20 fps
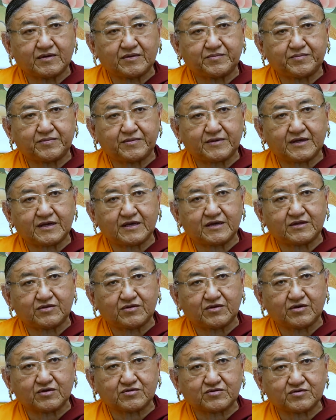pray
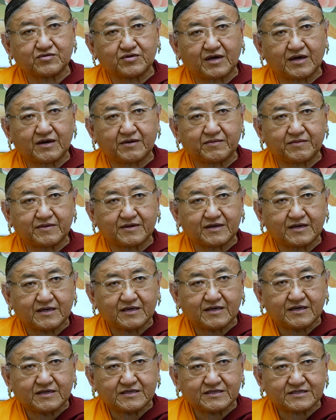not to have a
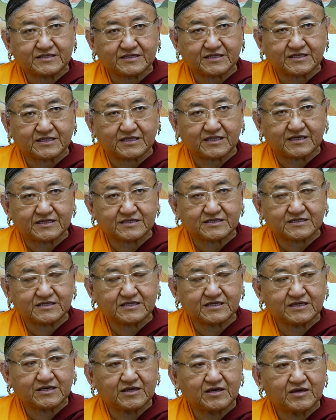sickness,
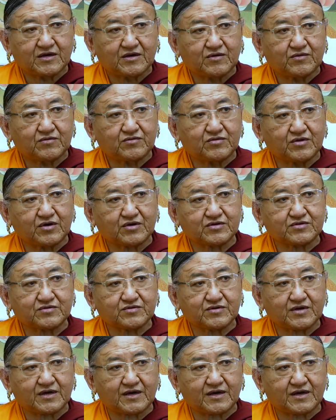not to